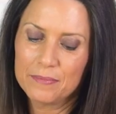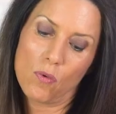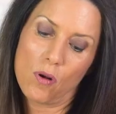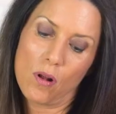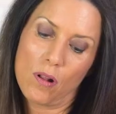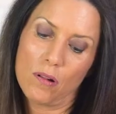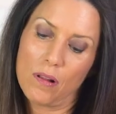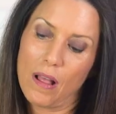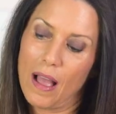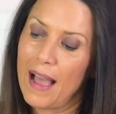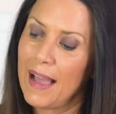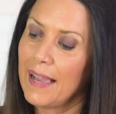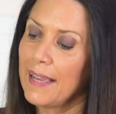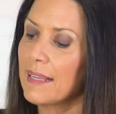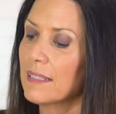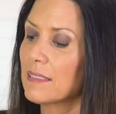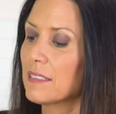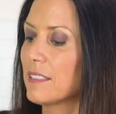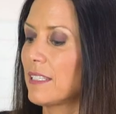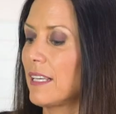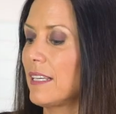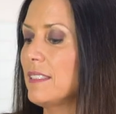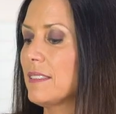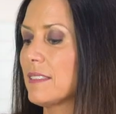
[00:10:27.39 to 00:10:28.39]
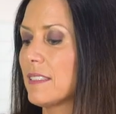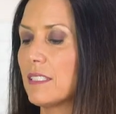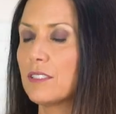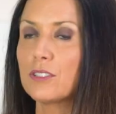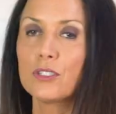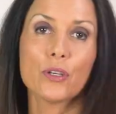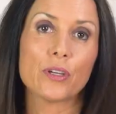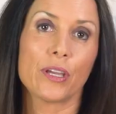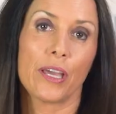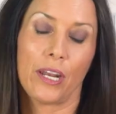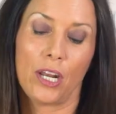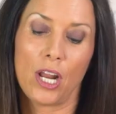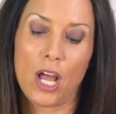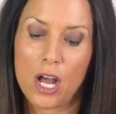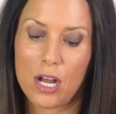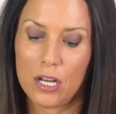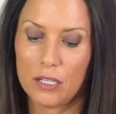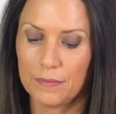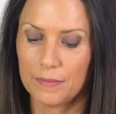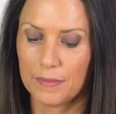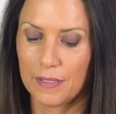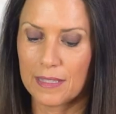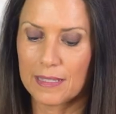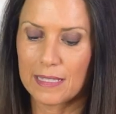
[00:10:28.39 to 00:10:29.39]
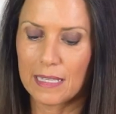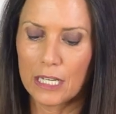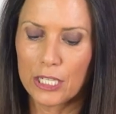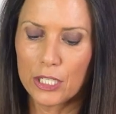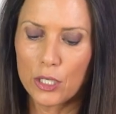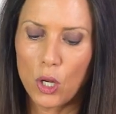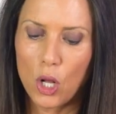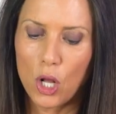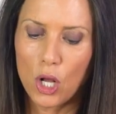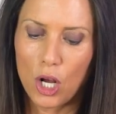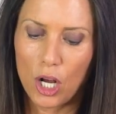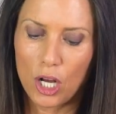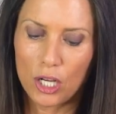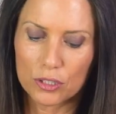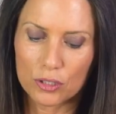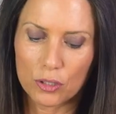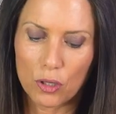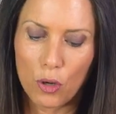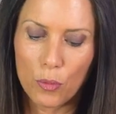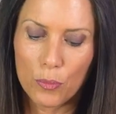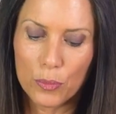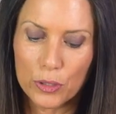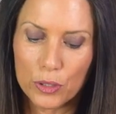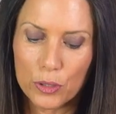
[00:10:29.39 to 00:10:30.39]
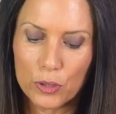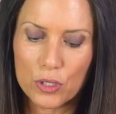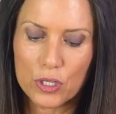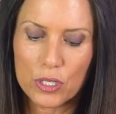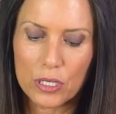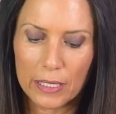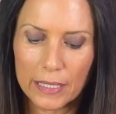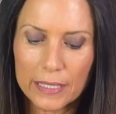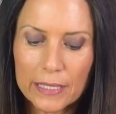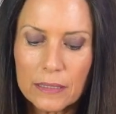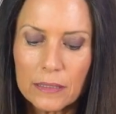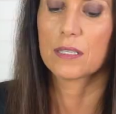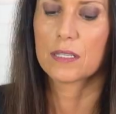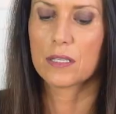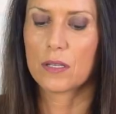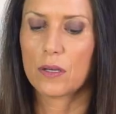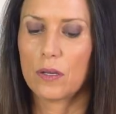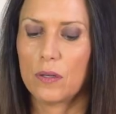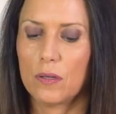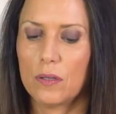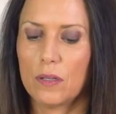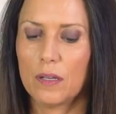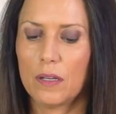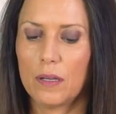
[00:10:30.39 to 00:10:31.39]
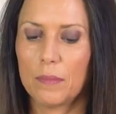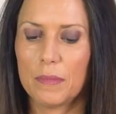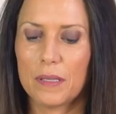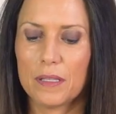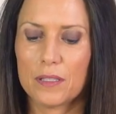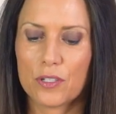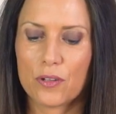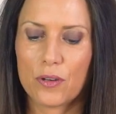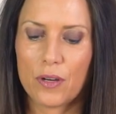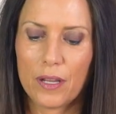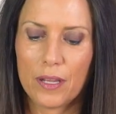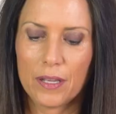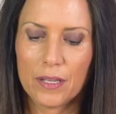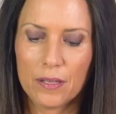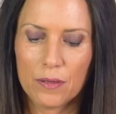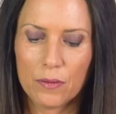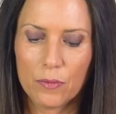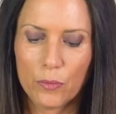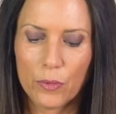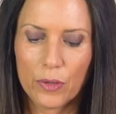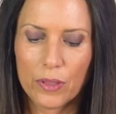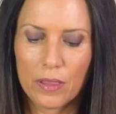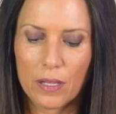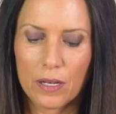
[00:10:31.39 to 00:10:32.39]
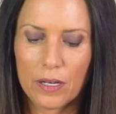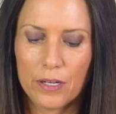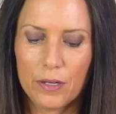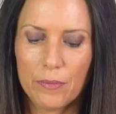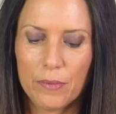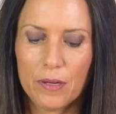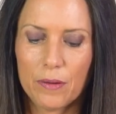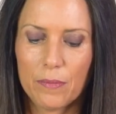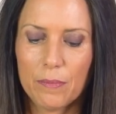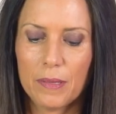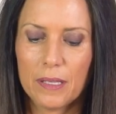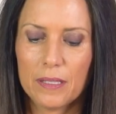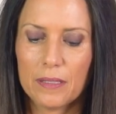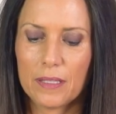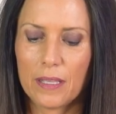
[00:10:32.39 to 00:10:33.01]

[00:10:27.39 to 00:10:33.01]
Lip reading: Well, I can taste it, you cannot. It's a little hot, obviously. So let me try with a little bit of meat.